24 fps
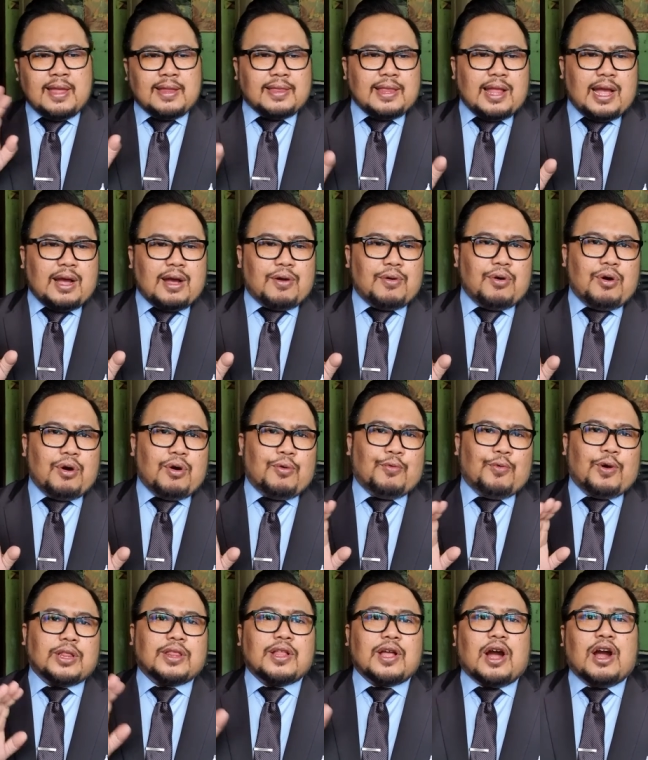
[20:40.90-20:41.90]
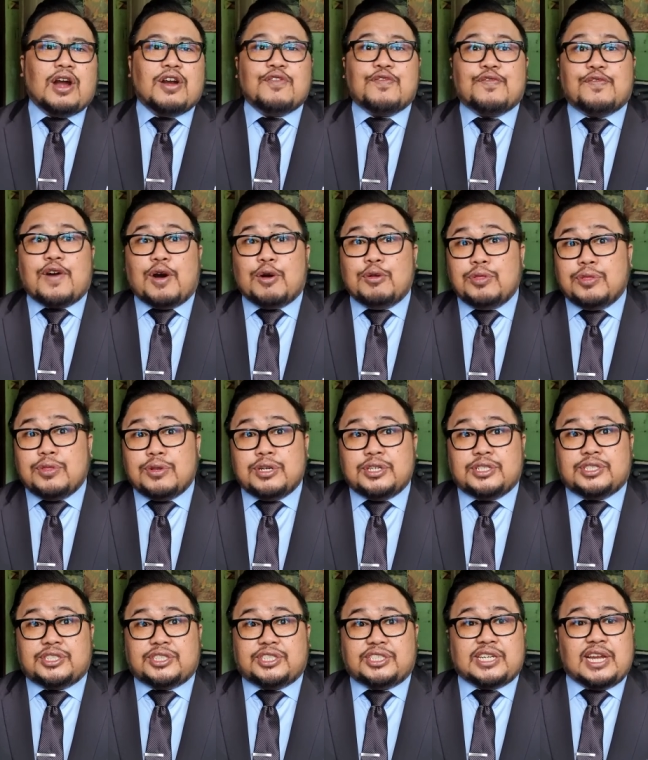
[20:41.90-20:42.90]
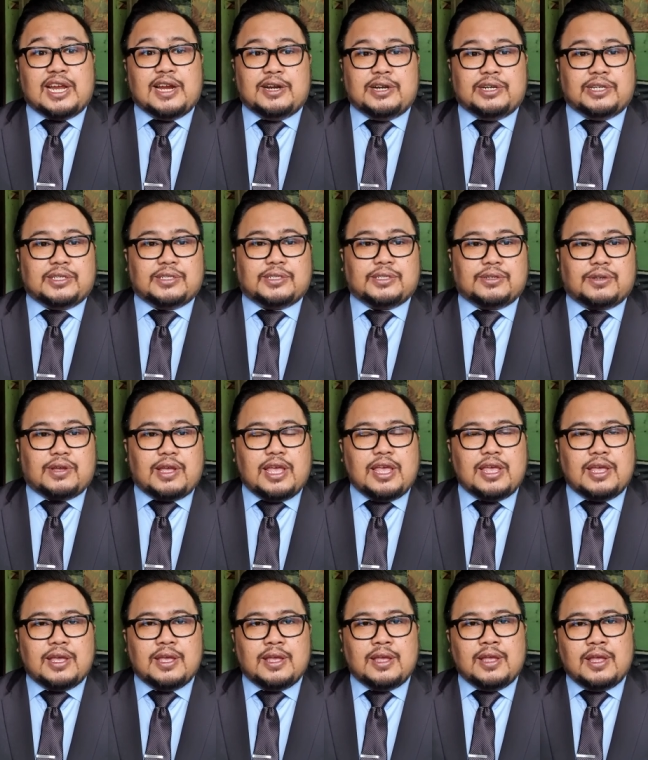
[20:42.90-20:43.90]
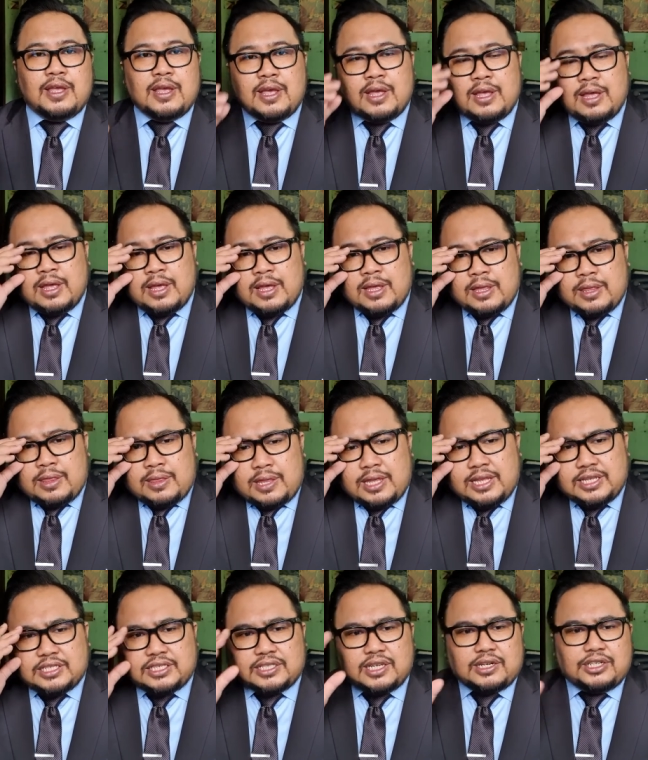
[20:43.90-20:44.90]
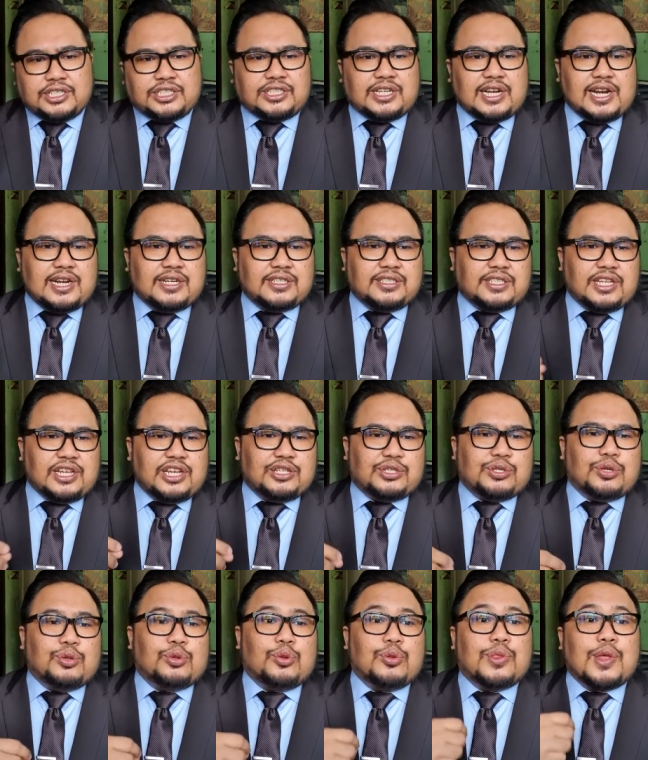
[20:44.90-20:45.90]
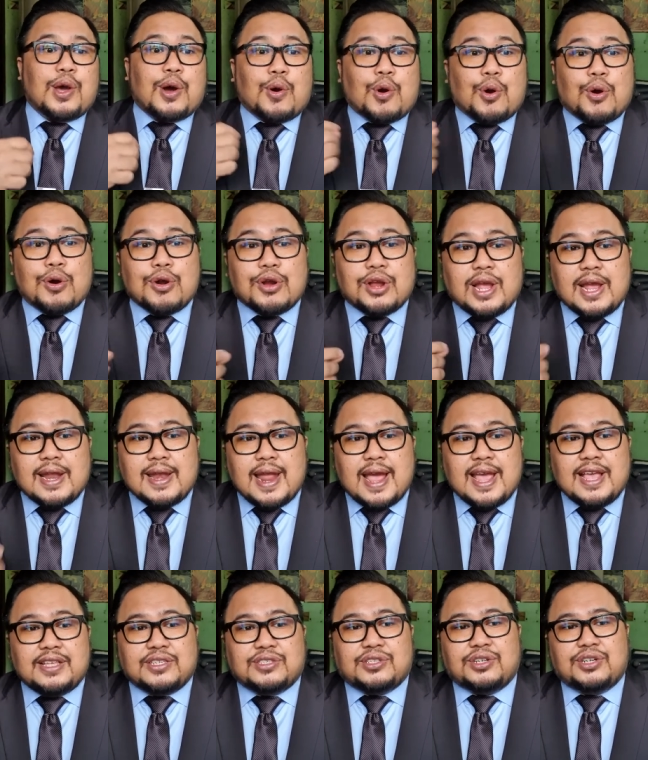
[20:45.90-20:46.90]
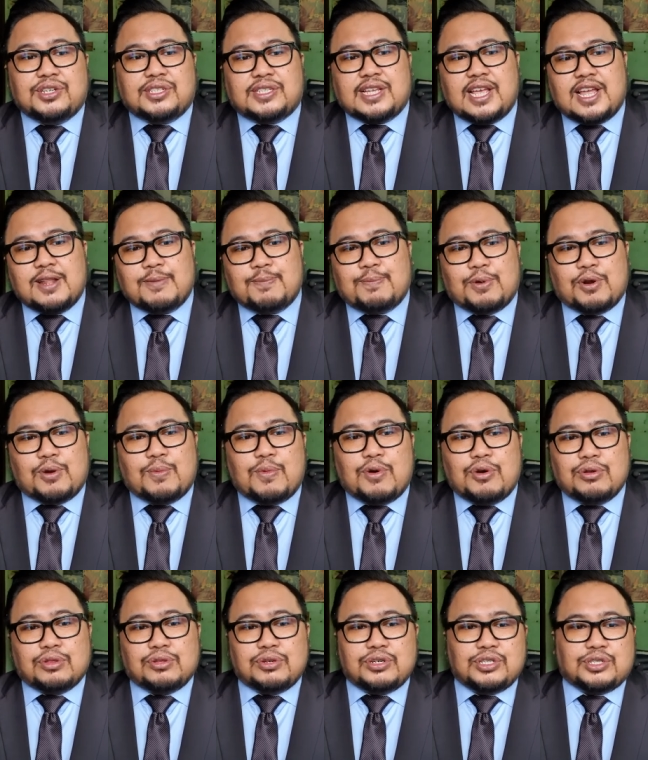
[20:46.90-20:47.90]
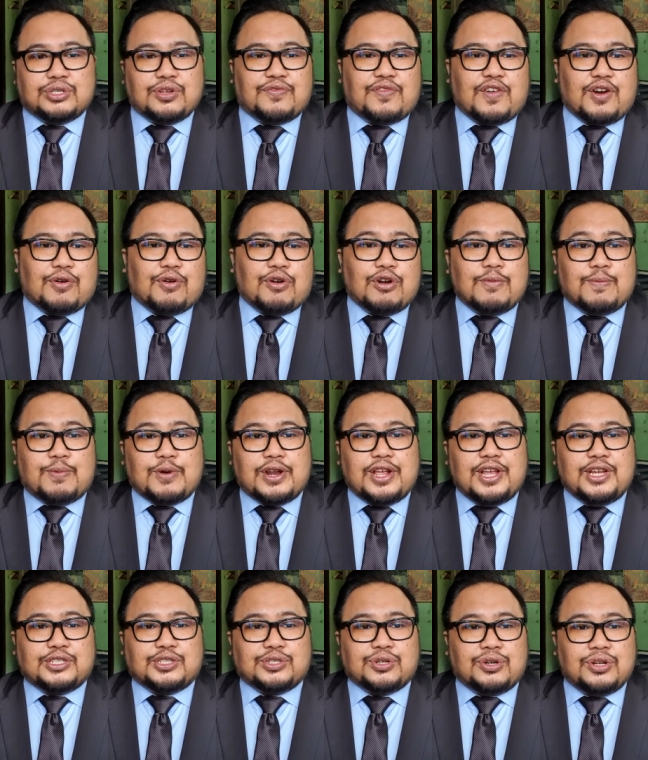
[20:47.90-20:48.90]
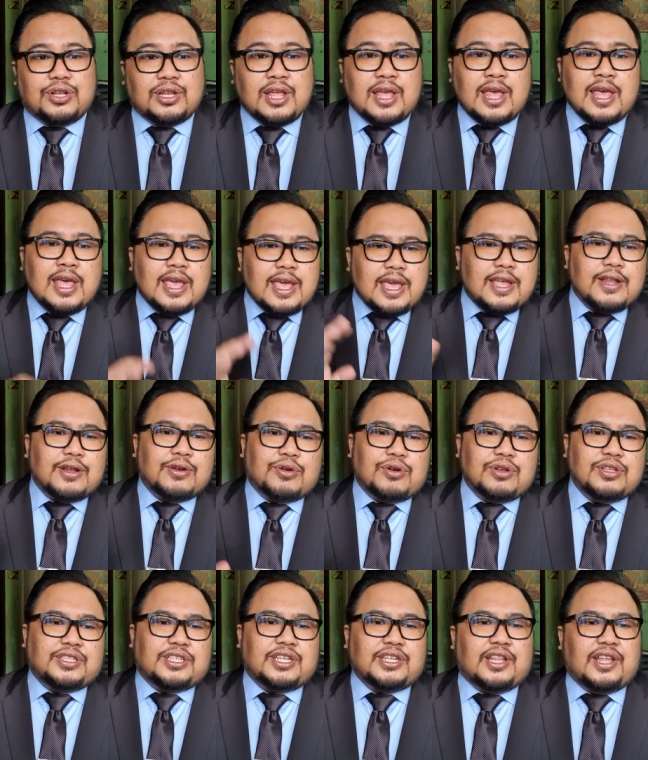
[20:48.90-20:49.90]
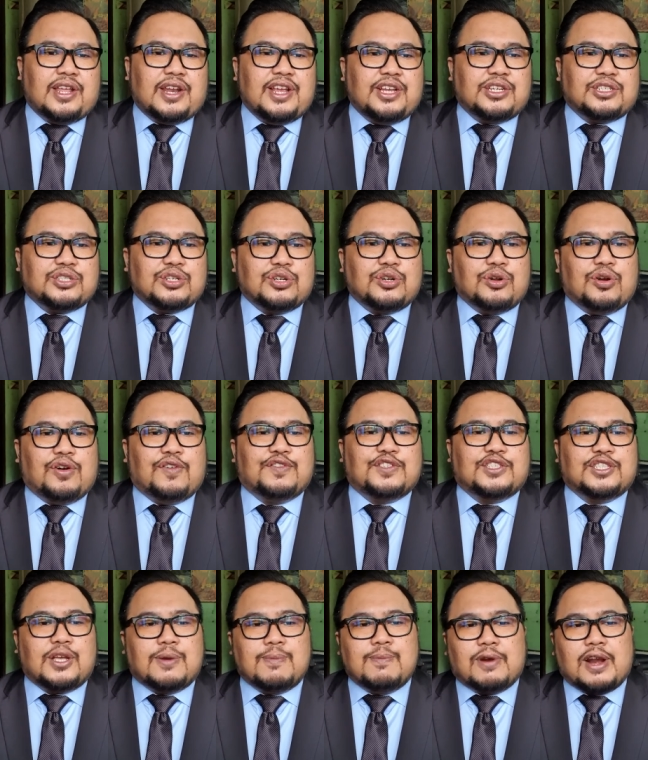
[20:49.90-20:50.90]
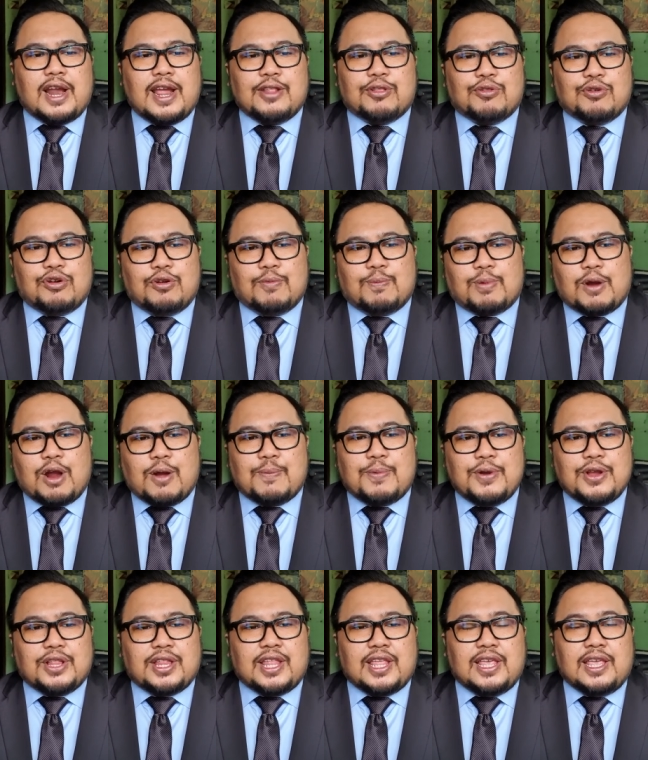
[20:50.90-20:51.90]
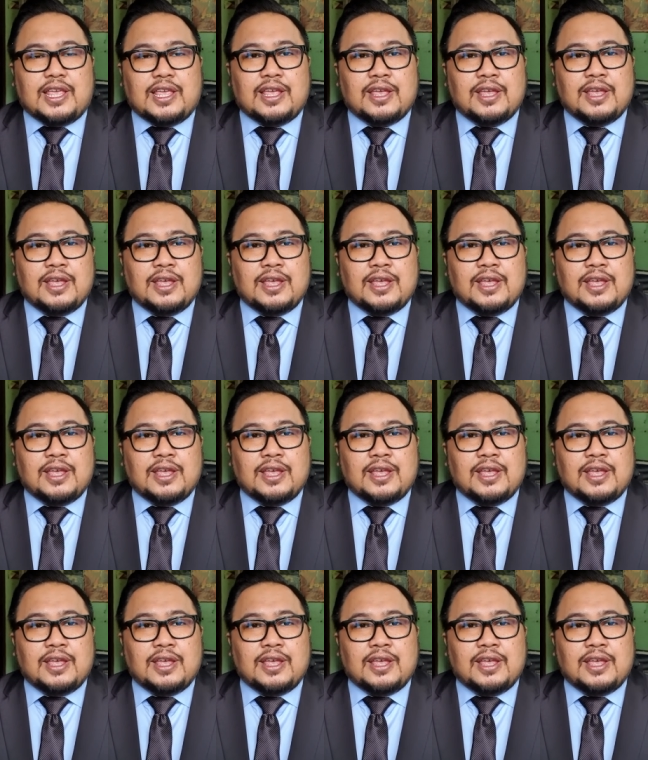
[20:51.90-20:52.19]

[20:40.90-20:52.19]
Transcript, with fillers: Now, what are founders' shares? Okay? These are shares issued to the organizers and promoters of a corporation in consideration of some right or property.